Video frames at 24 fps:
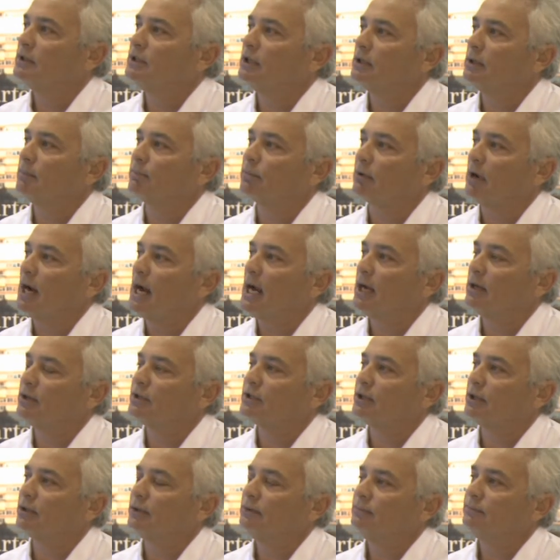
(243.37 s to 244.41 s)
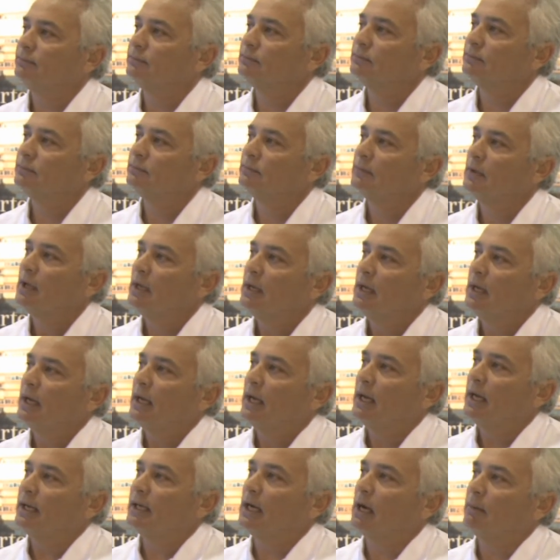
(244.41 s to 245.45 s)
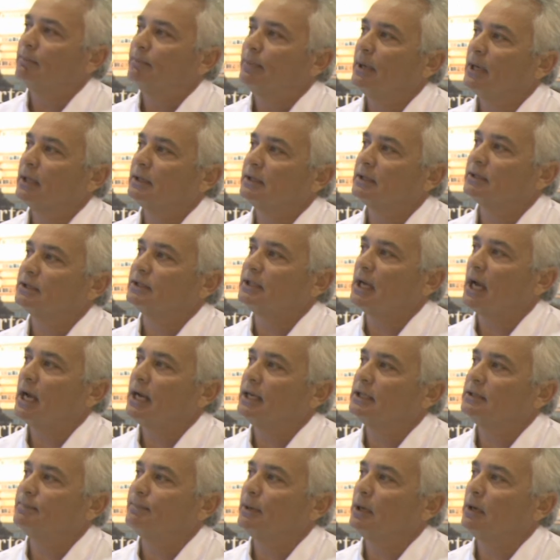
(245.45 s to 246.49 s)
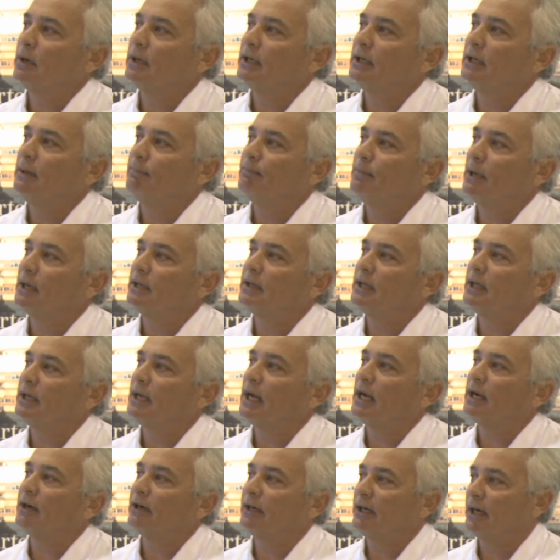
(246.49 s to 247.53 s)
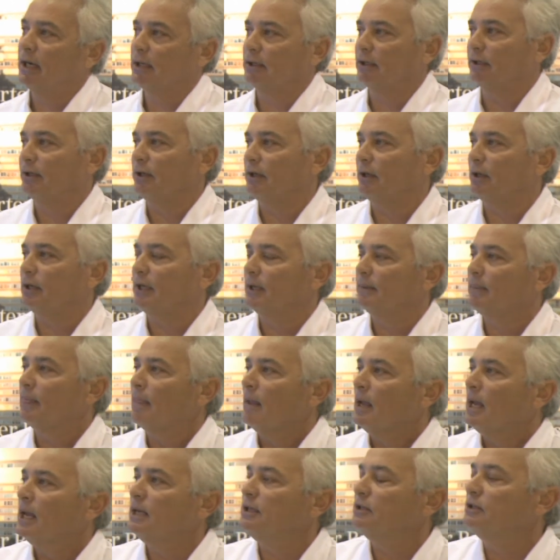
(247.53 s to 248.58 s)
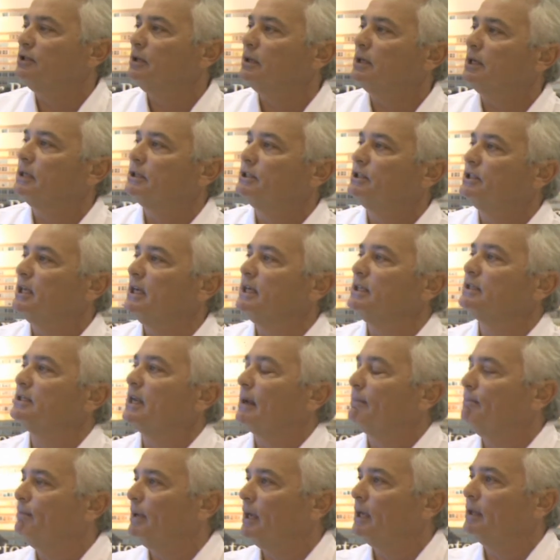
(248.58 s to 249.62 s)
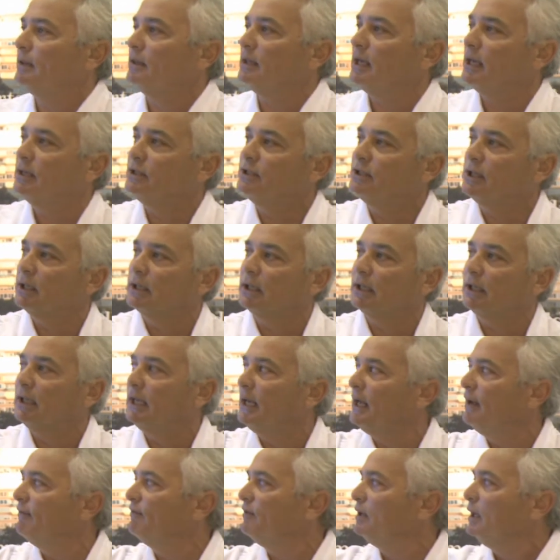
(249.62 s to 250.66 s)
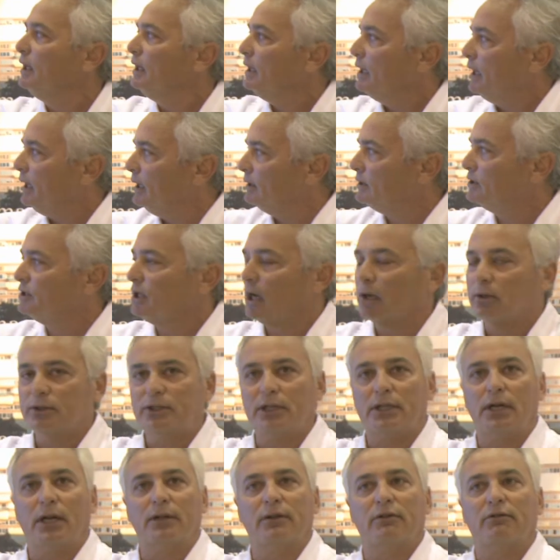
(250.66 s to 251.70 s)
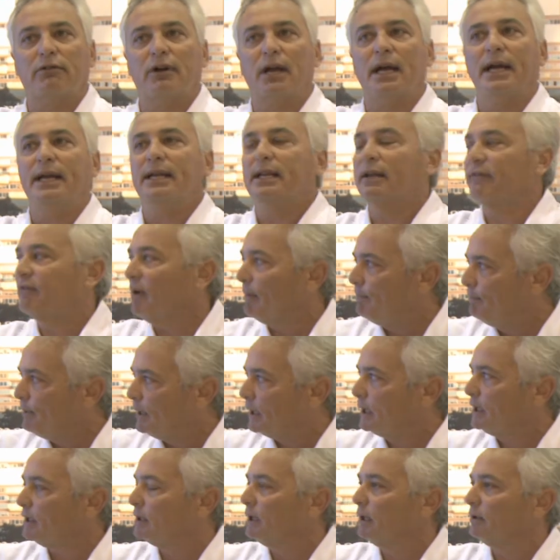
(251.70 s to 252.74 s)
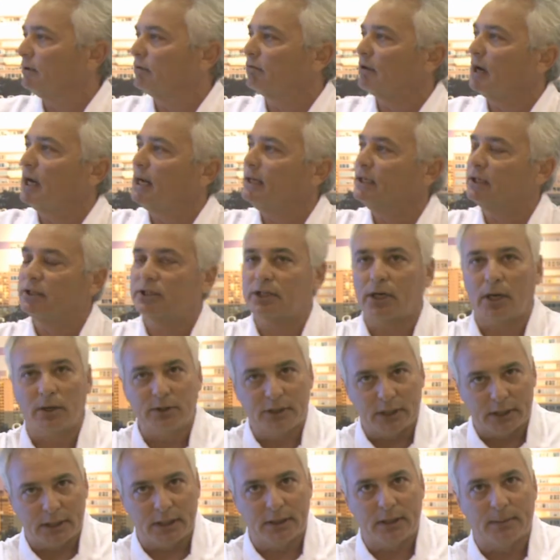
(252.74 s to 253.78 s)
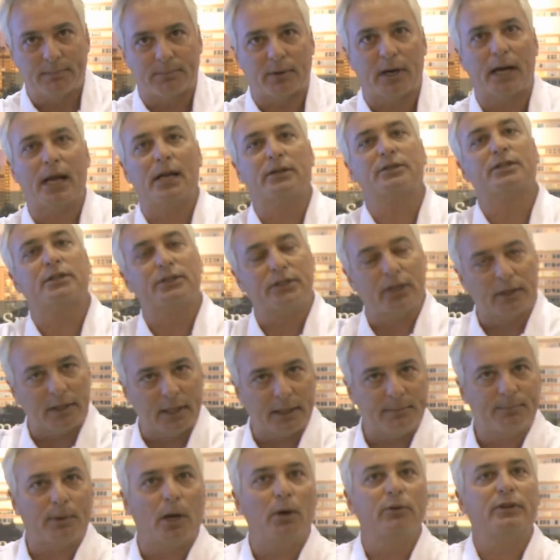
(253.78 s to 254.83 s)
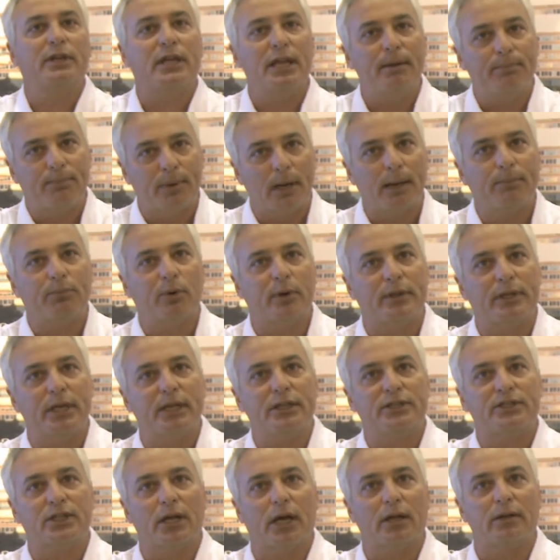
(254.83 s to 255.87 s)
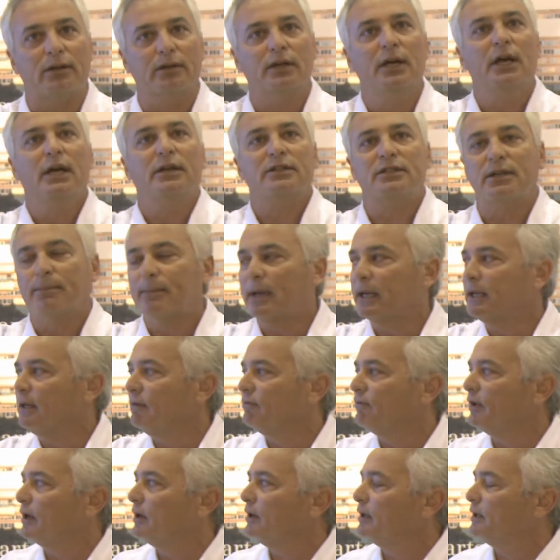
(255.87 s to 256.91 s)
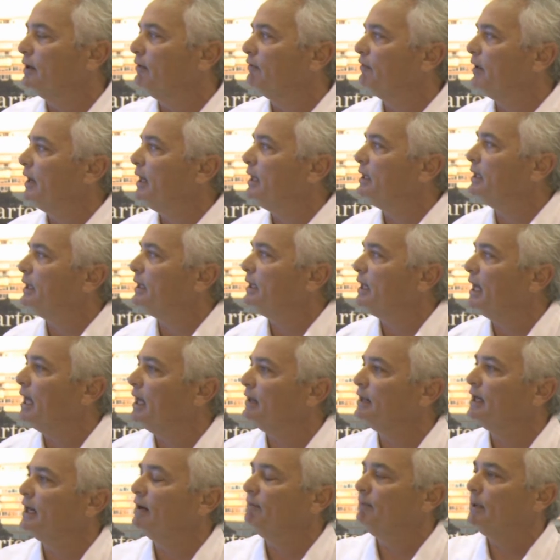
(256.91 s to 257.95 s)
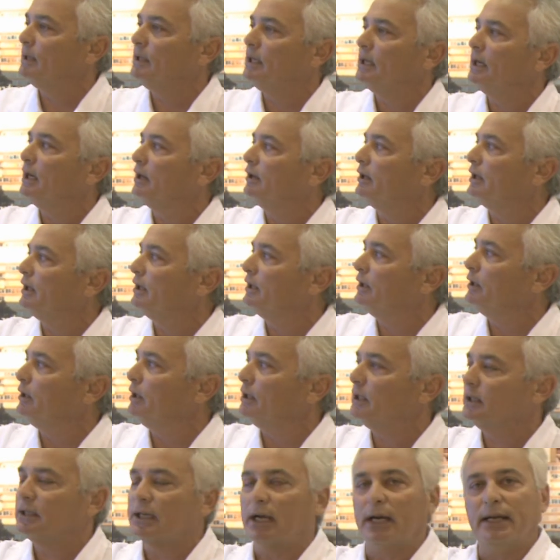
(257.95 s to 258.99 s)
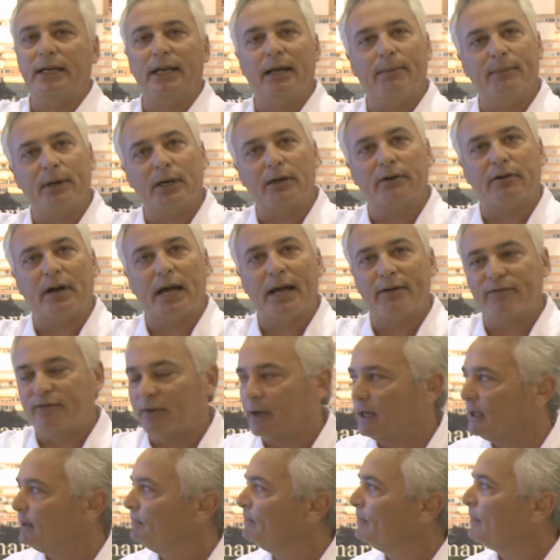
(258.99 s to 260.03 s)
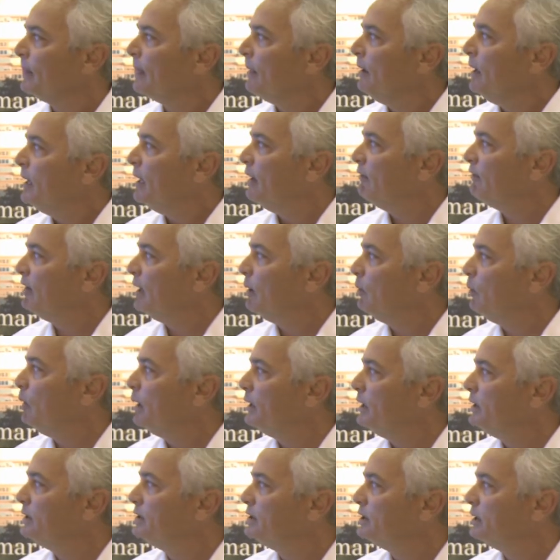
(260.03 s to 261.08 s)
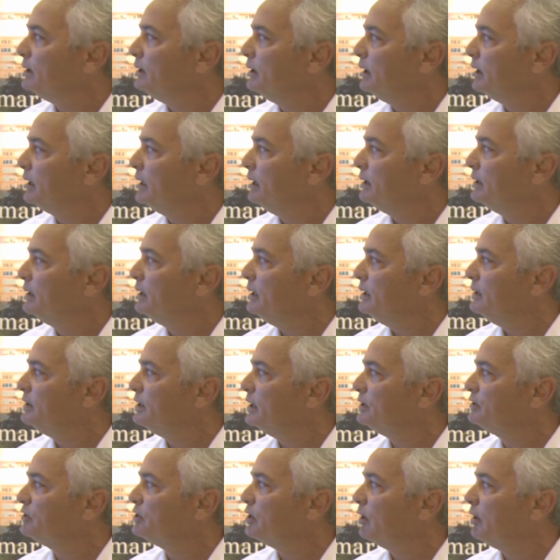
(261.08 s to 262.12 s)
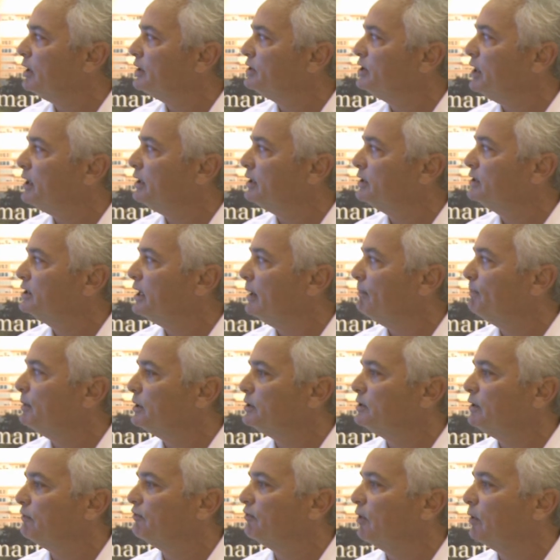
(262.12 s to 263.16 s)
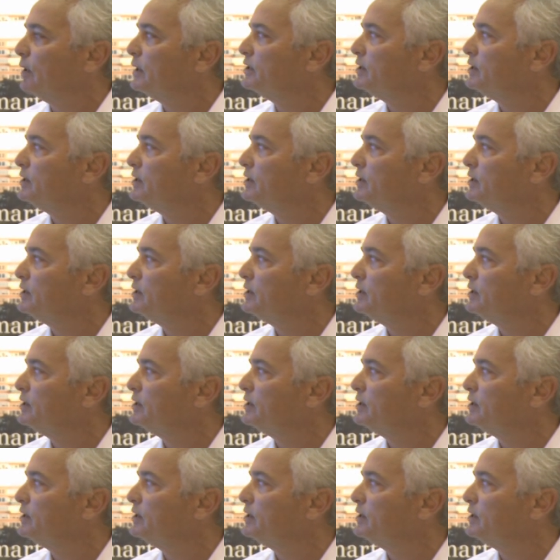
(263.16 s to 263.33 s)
to the browser, and I'll pick the science building and pick the air handling unit. And as you can see, as I pick things to the left, it shows it on the right. If I pick it on the right, it shows it in the browser, so they both keep up with each other to make it very convenient. Now that I'm in the air handling unit dynamic graphic, if I wanted to look at the discharge air temperature, for